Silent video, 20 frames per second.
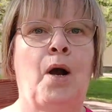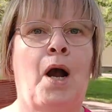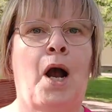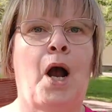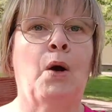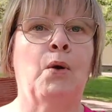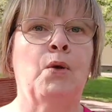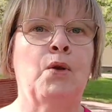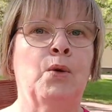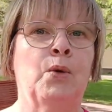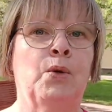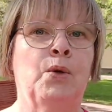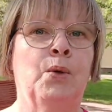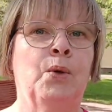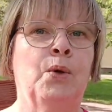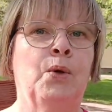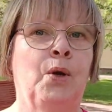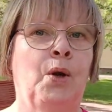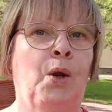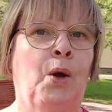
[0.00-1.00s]
how you
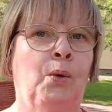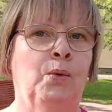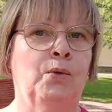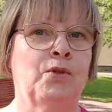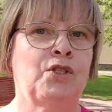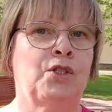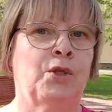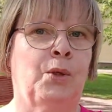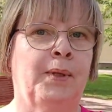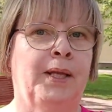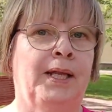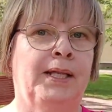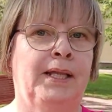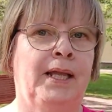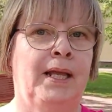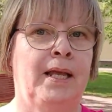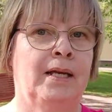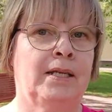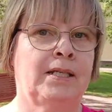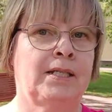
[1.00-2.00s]
do clothes so that
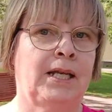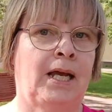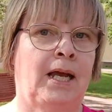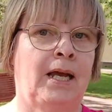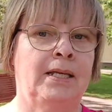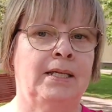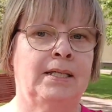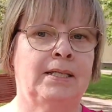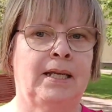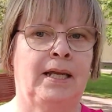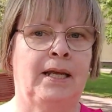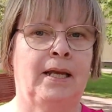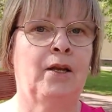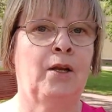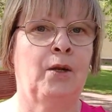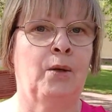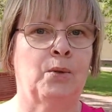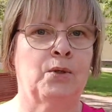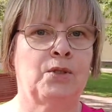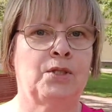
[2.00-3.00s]
they are size
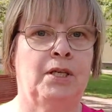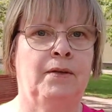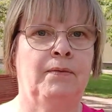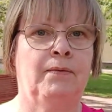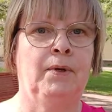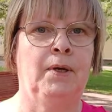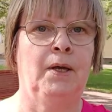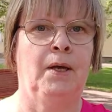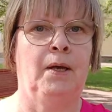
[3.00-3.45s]
inclusive,